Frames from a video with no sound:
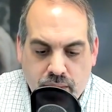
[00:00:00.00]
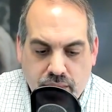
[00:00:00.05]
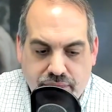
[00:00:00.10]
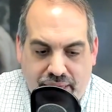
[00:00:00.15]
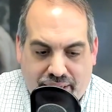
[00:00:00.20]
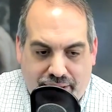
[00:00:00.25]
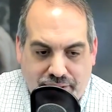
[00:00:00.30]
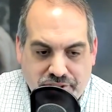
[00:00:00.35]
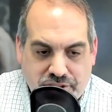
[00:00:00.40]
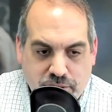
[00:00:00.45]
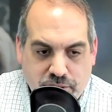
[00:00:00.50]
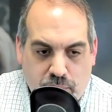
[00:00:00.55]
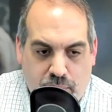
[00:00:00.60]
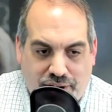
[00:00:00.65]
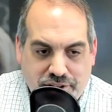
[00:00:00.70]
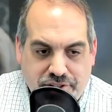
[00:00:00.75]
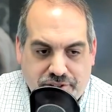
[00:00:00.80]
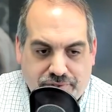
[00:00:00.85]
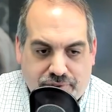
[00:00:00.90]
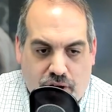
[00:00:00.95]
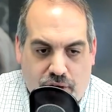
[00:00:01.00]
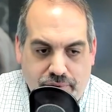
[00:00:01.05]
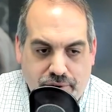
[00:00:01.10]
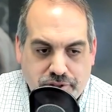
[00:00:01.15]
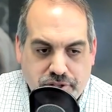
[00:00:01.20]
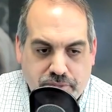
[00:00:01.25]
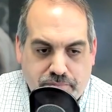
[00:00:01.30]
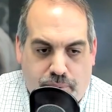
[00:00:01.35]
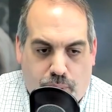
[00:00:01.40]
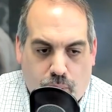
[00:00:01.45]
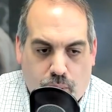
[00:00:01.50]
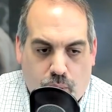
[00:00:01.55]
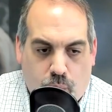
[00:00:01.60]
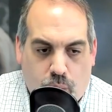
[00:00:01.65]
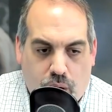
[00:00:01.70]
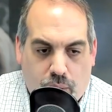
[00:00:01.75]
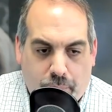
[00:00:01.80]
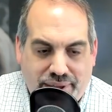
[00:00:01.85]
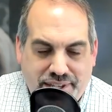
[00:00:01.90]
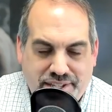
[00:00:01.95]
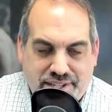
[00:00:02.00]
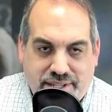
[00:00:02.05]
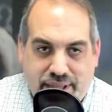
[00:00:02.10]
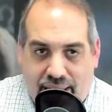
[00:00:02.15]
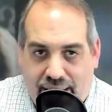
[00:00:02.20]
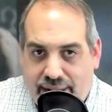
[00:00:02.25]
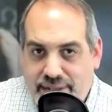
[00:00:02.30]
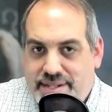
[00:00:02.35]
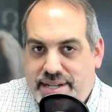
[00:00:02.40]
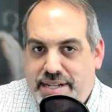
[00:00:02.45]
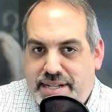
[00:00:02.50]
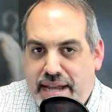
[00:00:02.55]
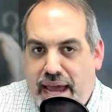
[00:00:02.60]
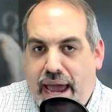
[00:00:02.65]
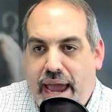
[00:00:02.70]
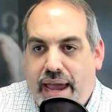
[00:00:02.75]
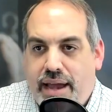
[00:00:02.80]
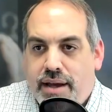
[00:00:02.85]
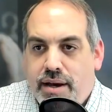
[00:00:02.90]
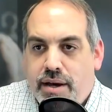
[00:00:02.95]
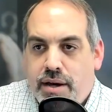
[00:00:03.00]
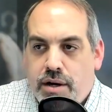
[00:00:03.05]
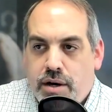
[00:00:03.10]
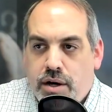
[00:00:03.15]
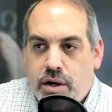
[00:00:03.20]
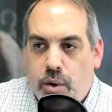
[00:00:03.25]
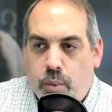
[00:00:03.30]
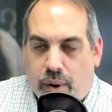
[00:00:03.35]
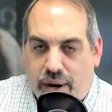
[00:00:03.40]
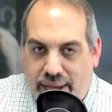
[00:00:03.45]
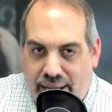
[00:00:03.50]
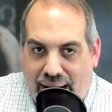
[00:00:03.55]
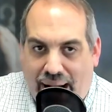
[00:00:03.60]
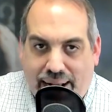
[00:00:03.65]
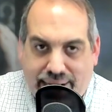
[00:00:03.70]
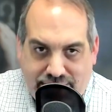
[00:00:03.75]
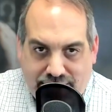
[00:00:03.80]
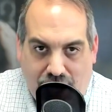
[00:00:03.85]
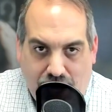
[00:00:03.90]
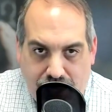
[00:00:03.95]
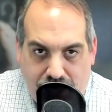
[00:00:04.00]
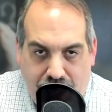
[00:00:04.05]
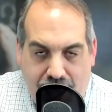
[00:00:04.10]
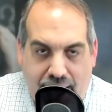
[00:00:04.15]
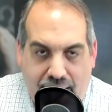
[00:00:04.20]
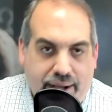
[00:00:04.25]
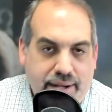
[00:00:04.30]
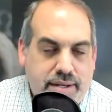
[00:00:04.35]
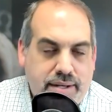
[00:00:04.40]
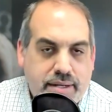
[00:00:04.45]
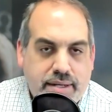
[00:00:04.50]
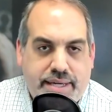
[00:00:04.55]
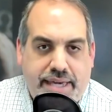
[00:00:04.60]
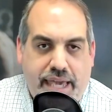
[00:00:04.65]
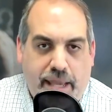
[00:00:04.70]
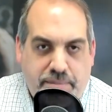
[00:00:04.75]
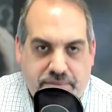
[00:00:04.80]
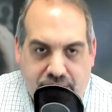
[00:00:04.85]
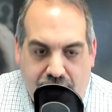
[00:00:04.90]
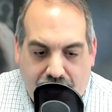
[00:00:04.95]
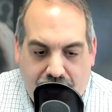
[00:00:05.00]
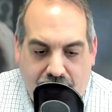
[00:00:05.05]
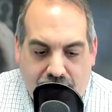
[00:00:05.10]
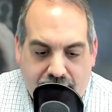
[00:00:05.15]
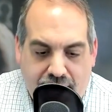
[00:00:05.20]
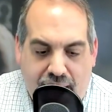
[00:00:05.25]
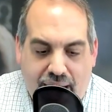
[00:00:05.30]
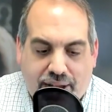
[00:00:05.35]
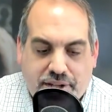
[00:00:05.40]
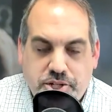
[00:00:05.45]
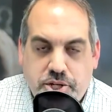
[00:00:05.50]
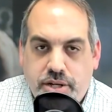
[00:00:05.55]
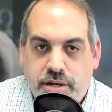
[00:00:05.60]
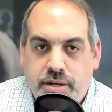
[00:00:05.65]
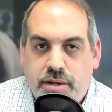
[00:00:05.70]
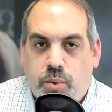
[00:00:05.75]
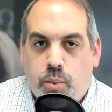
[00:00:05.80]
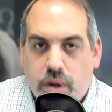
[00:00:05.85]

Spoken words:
Thank you so much for all of your support where we stand today. We're not done yet. Keep taking action.